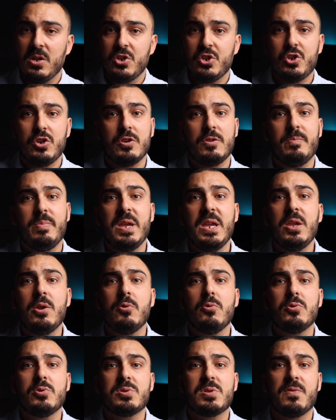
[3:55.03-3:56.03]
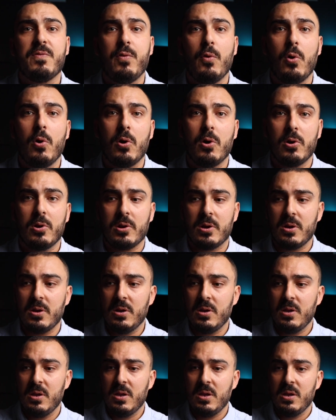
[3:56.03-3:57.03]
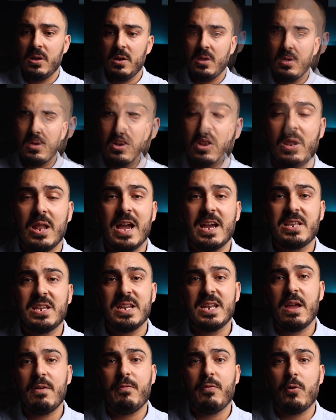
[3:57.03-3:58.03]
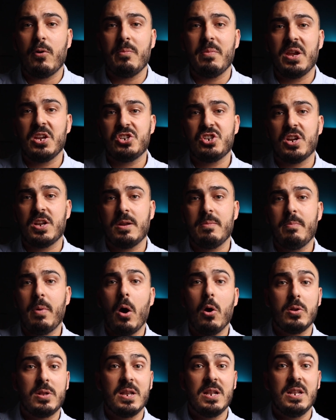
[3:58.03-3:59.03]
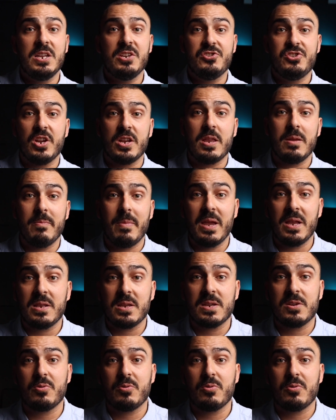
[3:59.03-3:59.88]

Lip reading: should be used for collecting information about legitimate